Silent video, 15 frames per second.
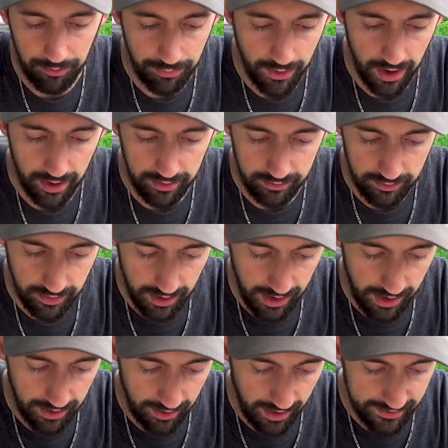but
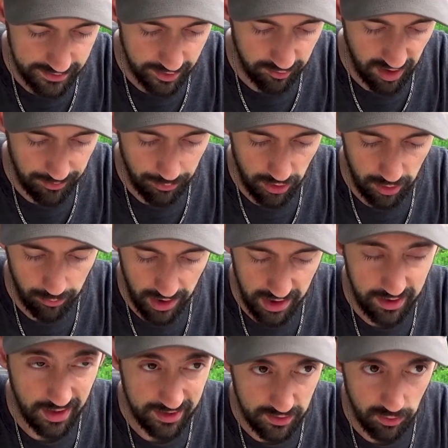it has a great perm
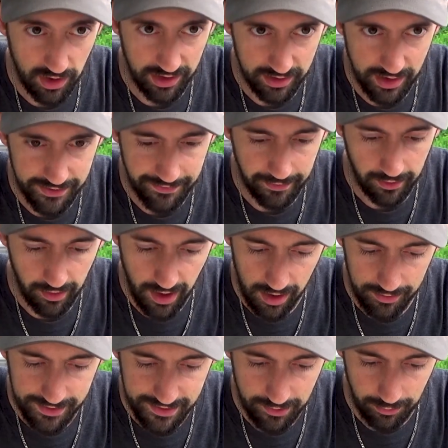rating. That's what it does for your
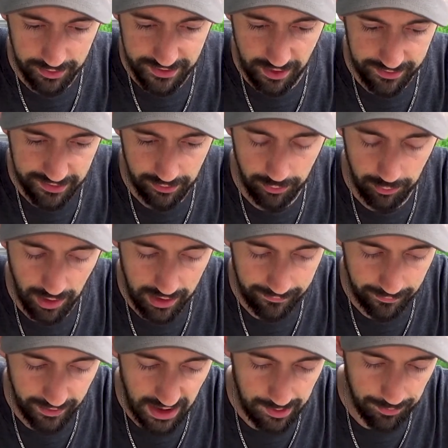house, so it's also great
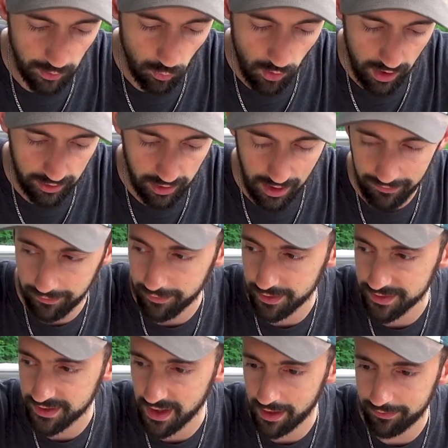for keeping water off of your
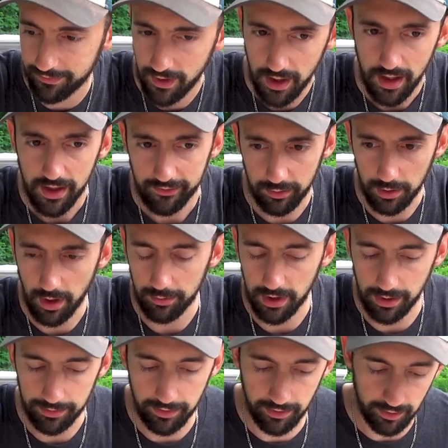stuff from coming
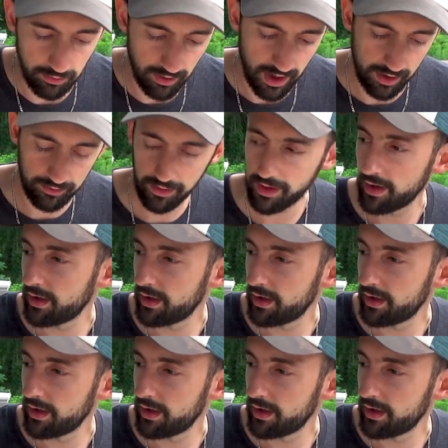up through the ground.